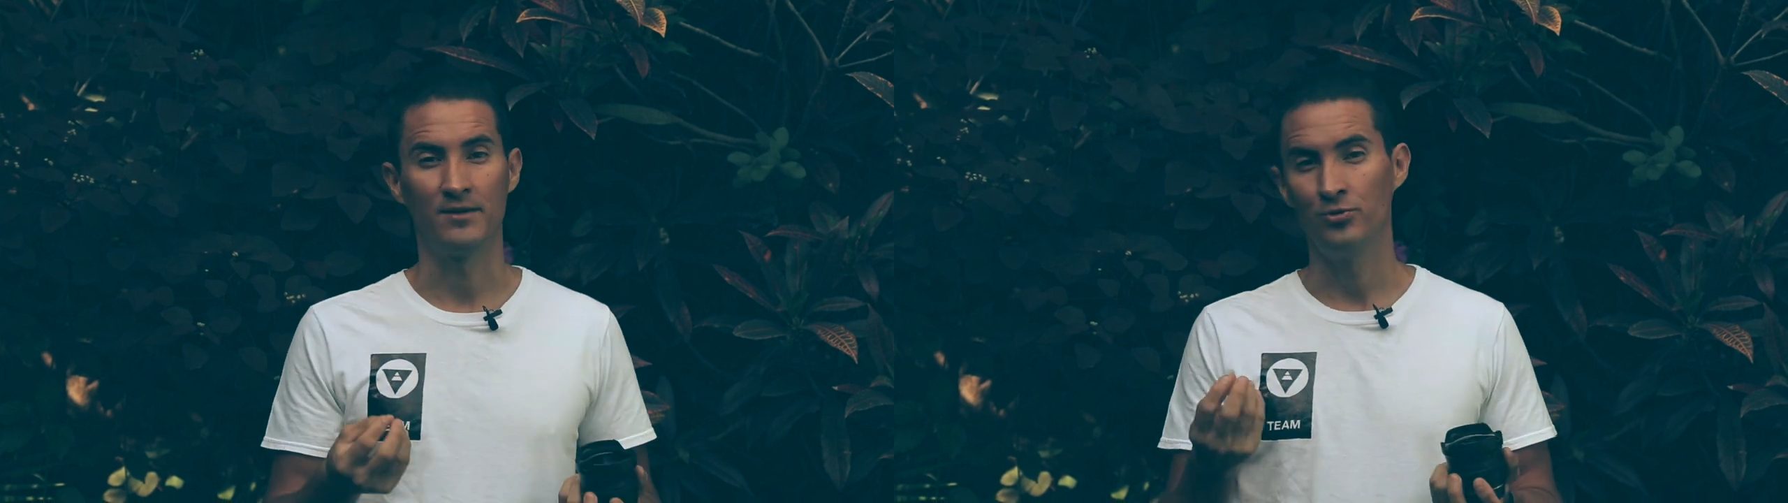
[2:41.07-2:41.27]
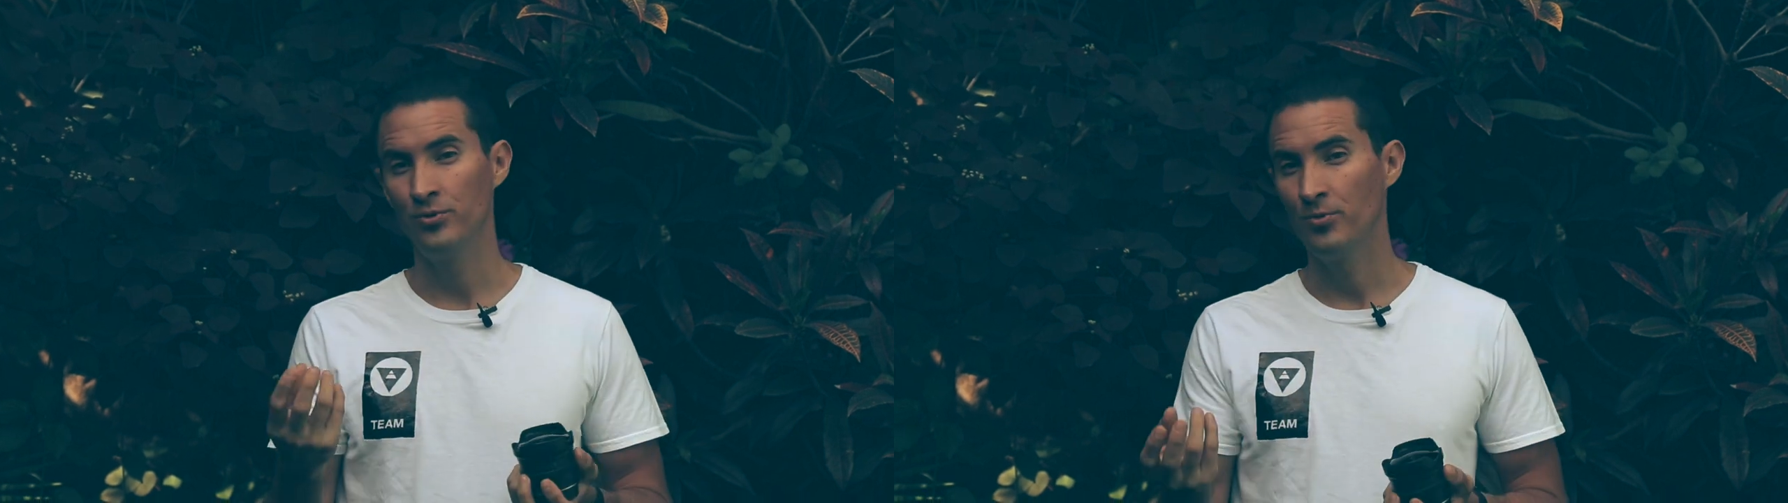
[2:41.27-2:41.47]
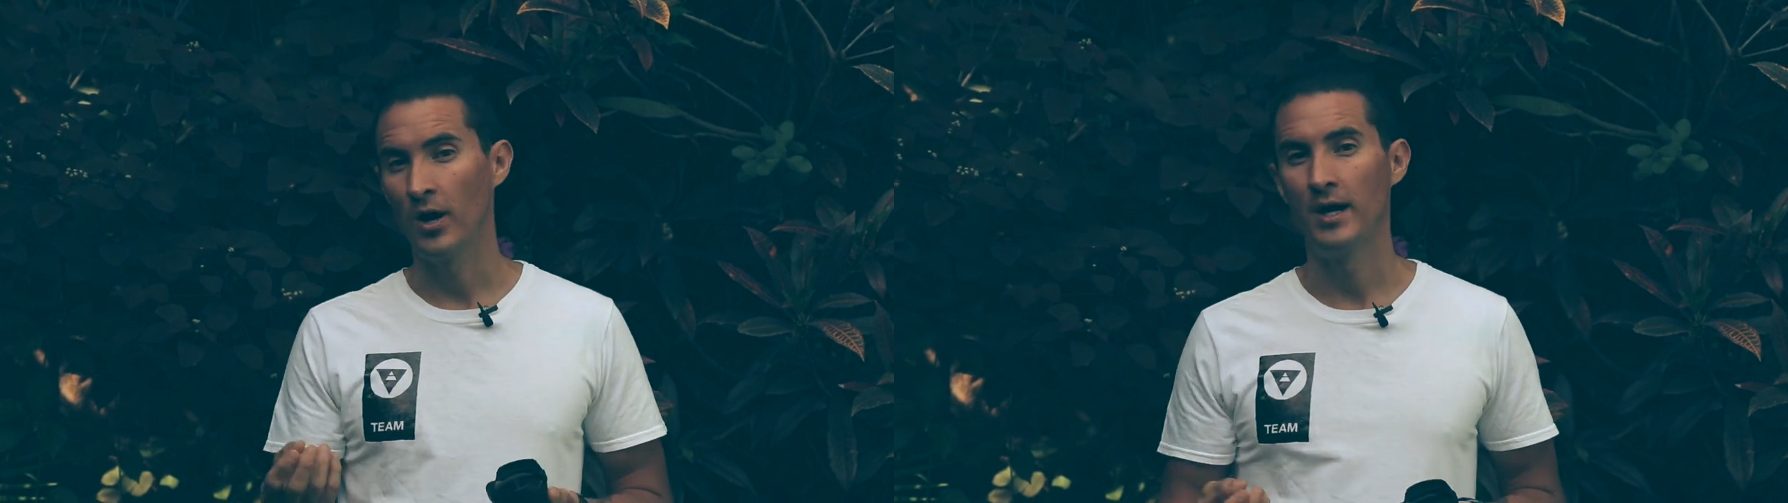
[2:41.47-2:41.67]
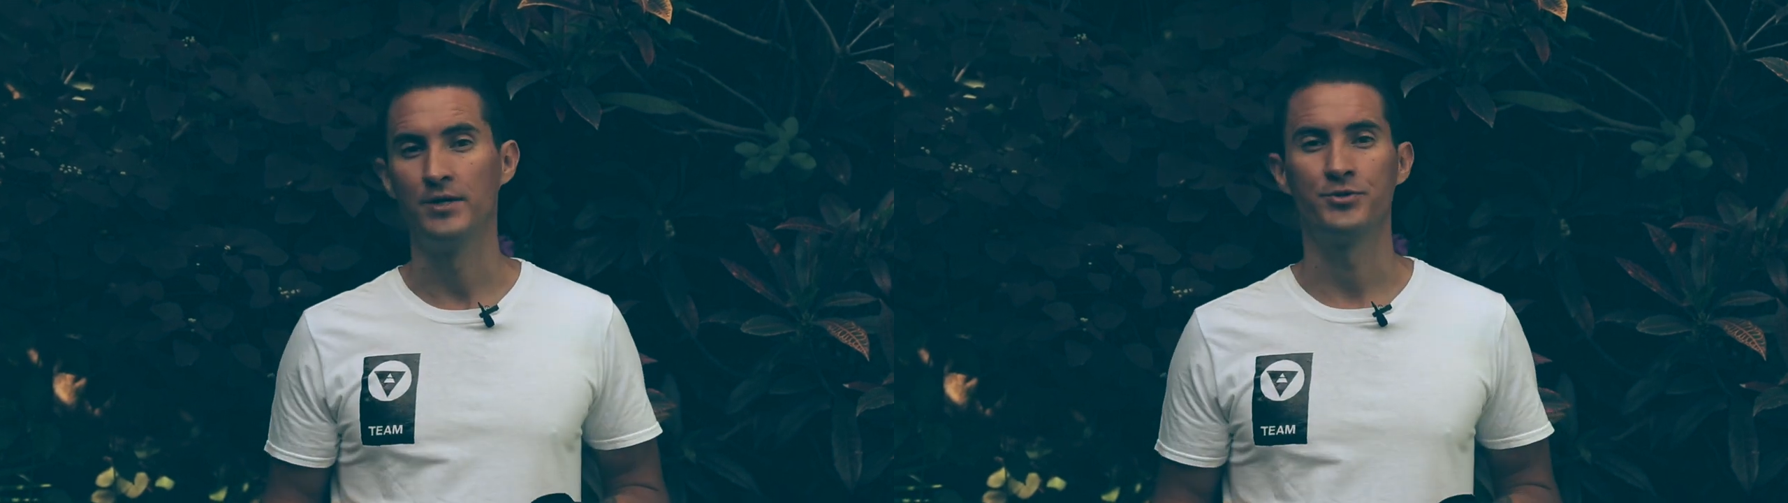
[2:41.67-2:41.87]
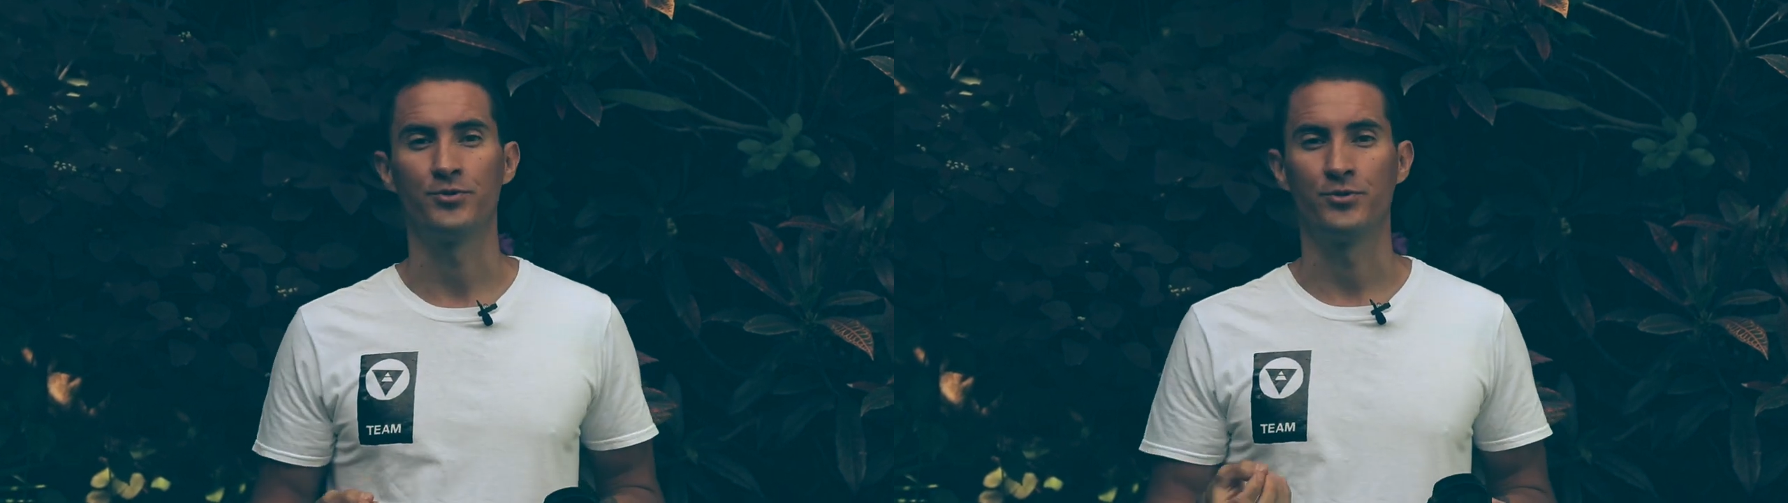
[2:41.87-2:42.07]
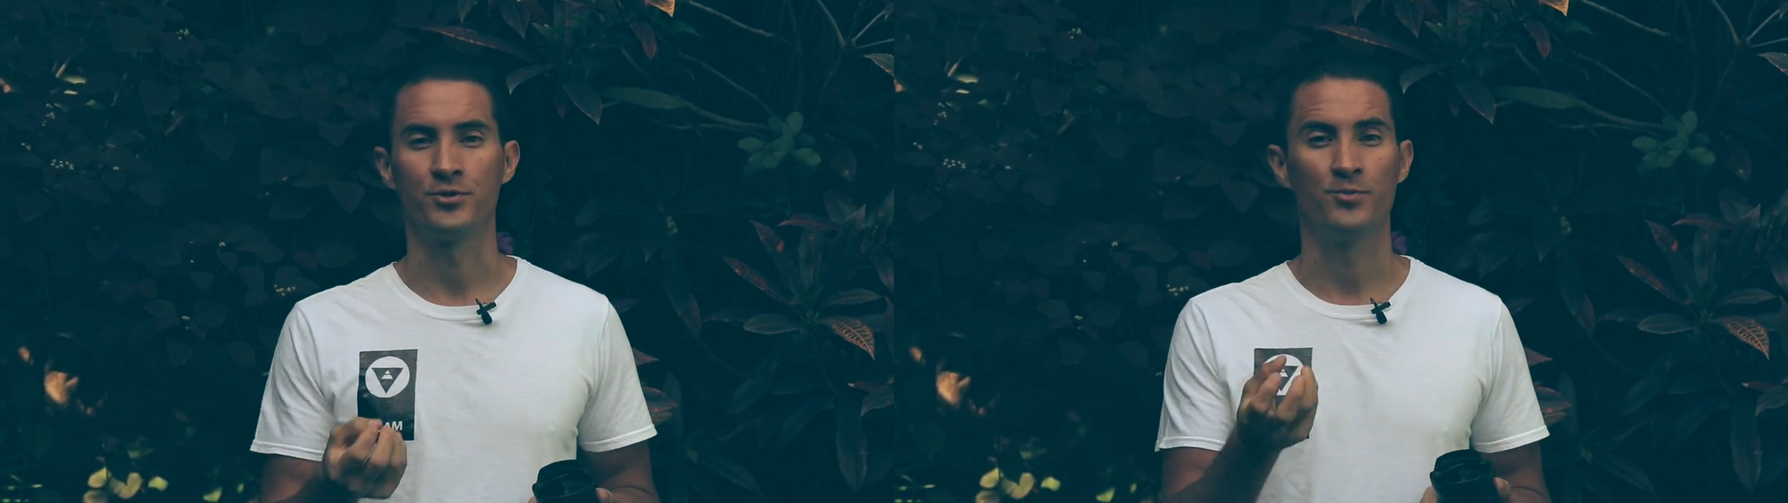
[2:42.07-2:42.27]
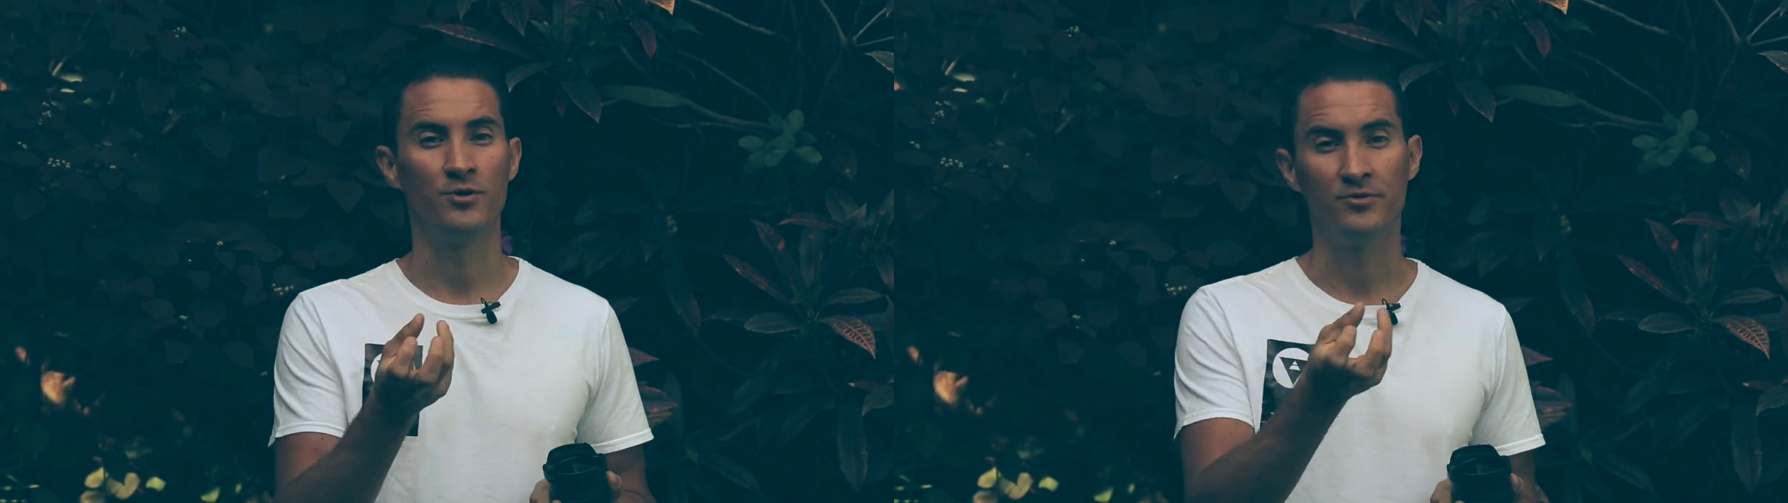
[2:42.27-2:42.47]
nudibranch or small